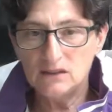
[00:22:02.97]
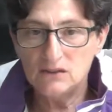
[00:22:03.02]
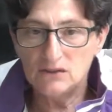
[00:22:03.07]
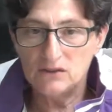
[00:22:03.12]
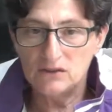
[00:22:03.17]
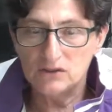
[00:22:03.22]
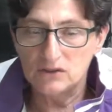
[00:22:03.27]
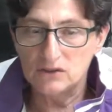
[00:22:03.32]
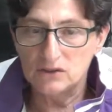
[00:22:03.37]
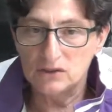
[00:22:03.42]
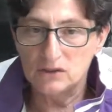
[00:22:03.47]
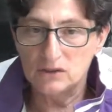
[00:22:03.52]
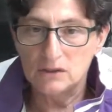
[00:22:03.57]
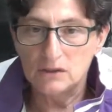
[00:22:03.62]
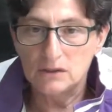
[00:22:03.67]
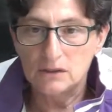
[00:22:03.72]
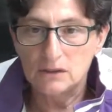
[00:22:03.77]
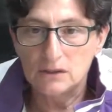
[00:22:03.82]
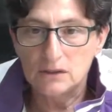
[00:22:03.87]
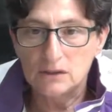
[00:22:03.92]
a decision
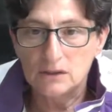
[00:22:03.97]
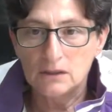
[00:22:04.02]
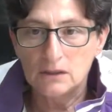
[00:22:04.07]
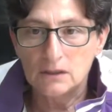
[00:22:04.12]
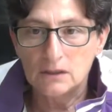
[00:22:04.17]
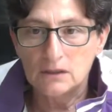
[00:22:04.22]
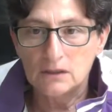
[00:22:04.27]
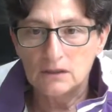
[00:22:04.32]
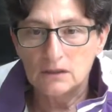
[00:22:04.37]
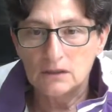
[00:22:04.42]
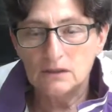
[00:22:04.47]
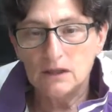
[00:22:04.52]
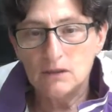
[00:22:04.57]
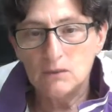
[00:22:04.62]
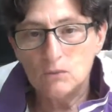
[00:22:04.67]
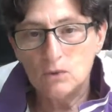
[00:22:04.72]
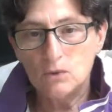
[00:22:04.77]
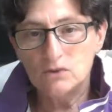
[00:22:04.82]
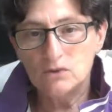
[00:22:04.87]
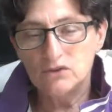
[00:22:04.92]
that I
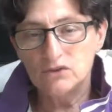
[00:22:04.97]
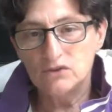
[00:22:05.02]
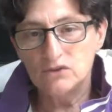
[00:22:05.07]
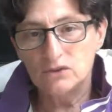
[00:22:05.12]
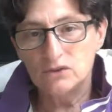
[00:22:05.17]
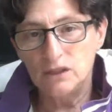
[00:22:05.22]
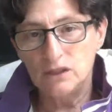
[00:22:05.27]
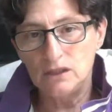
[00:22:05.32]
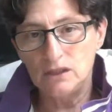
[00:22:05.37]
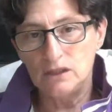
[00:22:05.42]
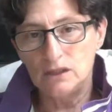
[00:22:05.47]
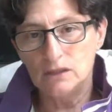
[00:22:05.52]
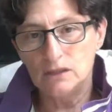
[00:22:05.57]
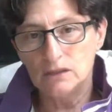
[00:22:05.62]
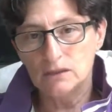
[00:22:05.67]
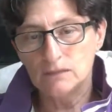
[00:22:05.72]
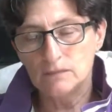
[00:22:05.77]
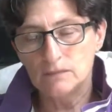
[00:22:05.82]
wanted to heal.